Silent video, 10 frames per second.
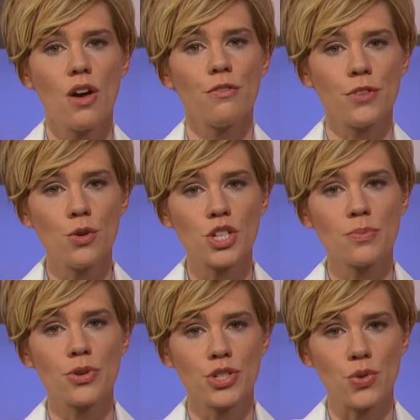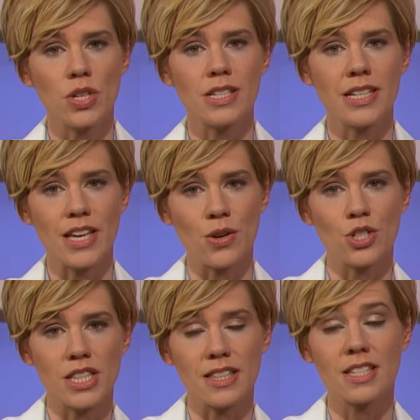Fusion produces the
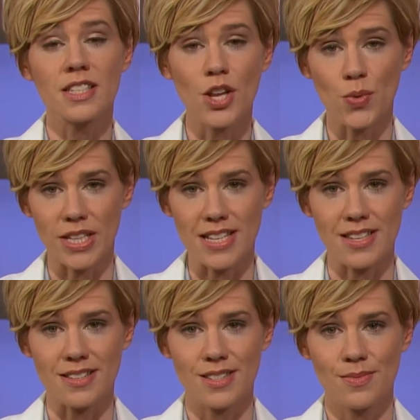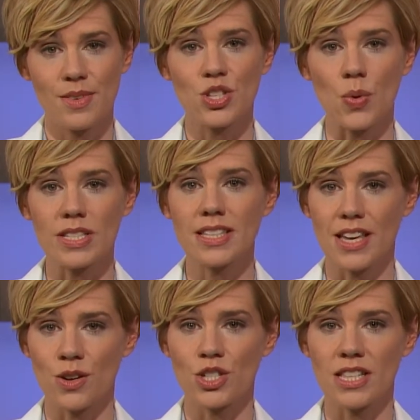energy that the sun releases, so it's the
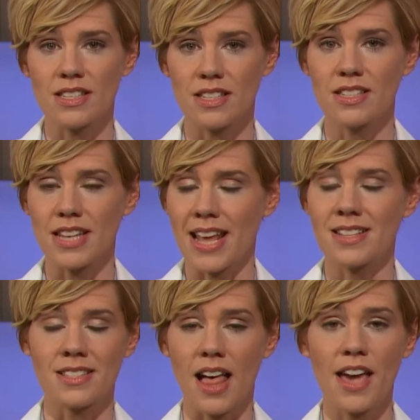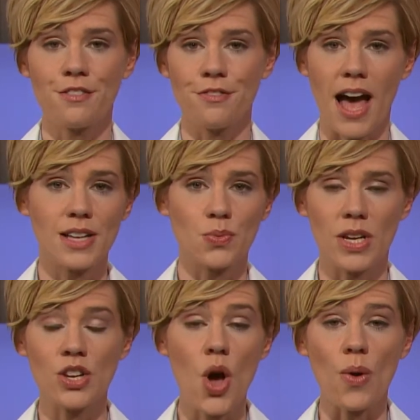energy that sustains life as
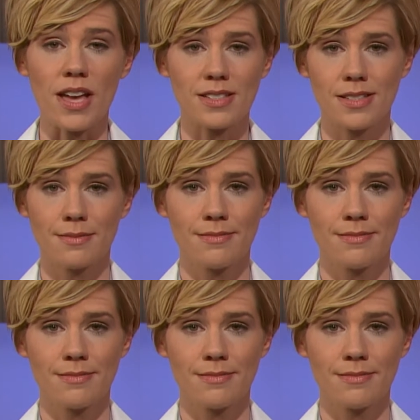we know it.